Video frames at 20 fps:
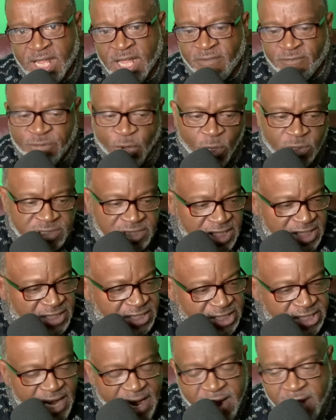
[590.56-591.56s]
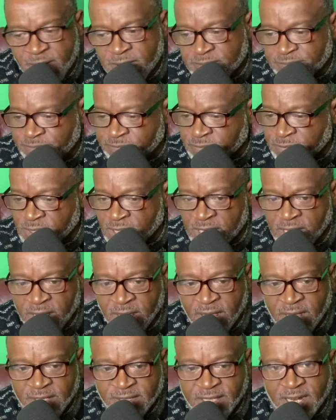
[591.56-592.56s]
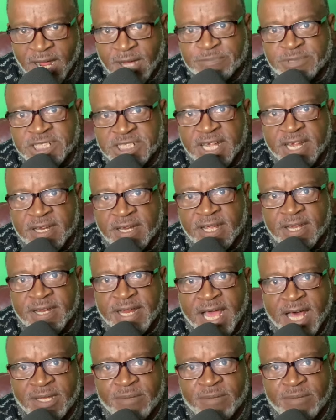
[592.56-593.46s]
folks, this chair that I'm sitting in now,